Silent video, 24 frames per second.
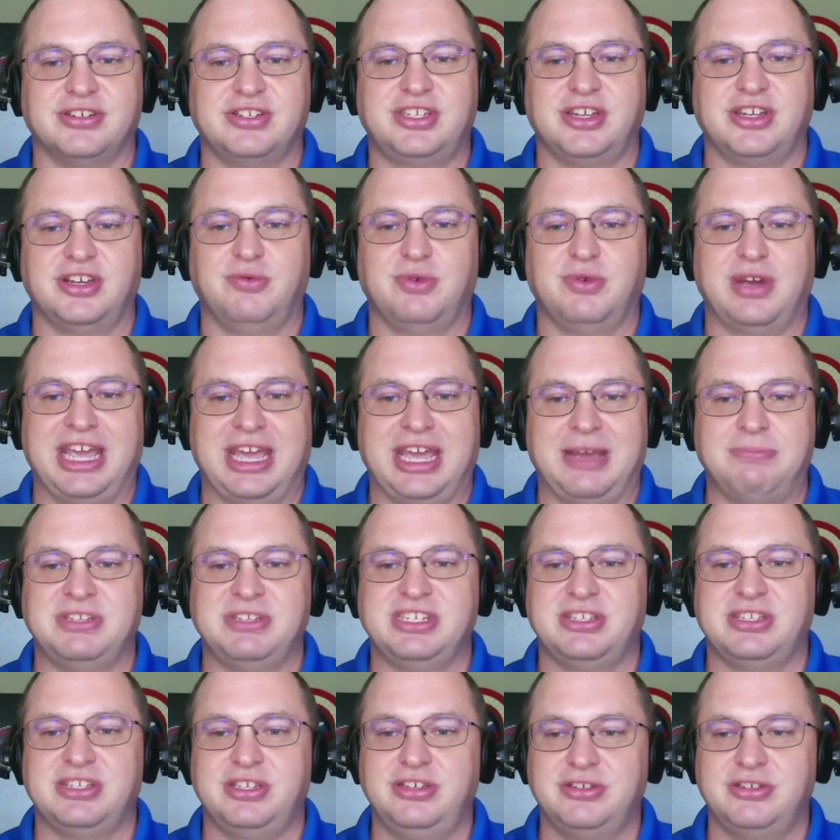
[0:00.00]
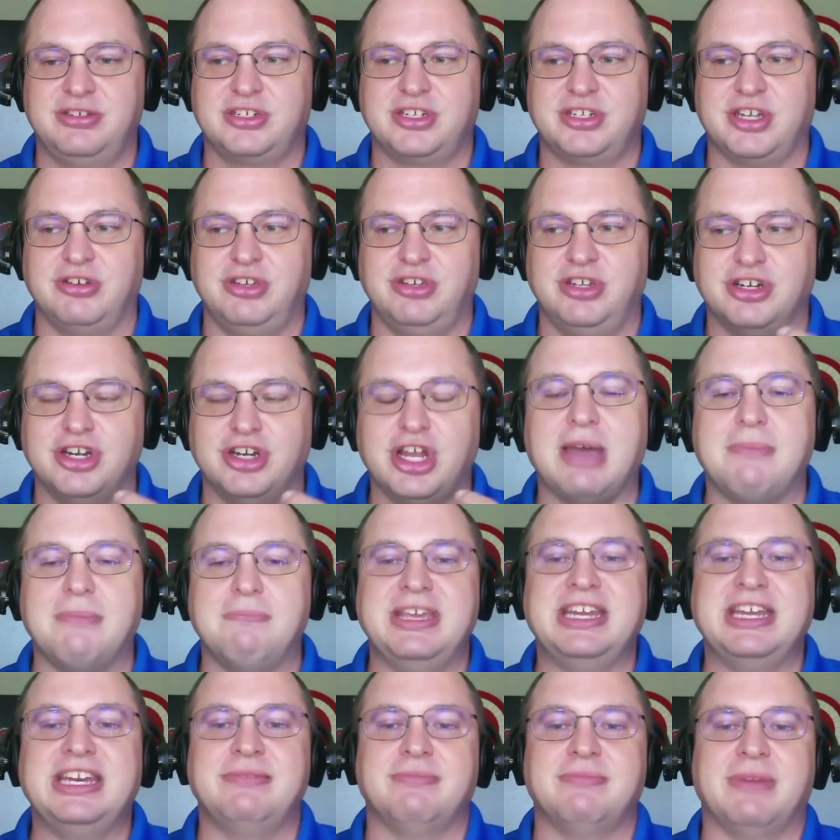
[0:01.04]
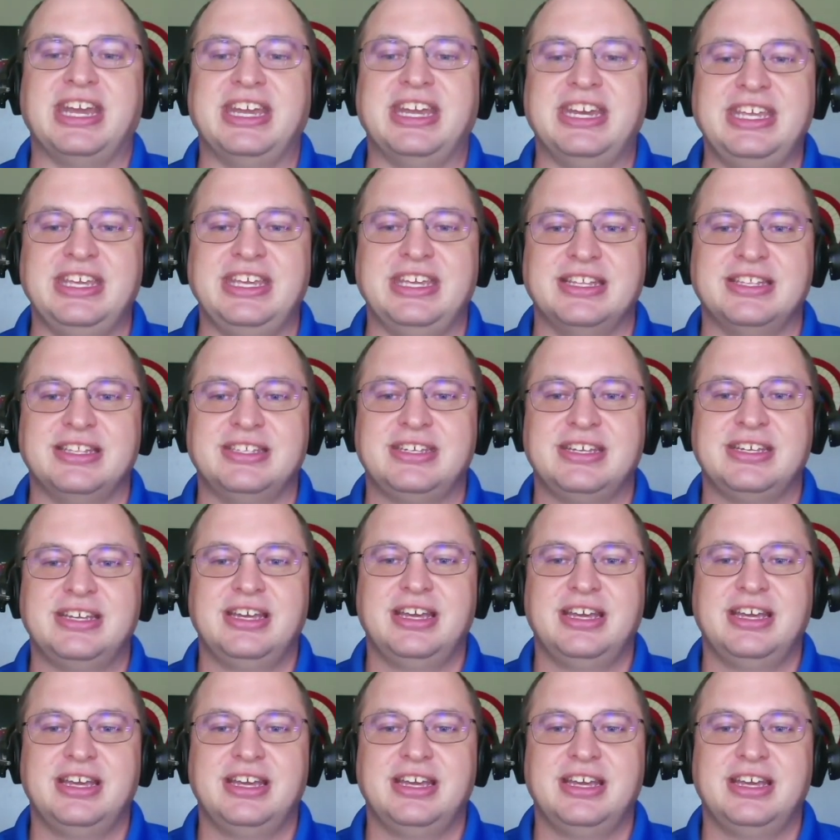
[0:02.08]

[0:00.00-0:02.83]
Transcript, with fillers: So what happens is the users go, you're not meeting my needs.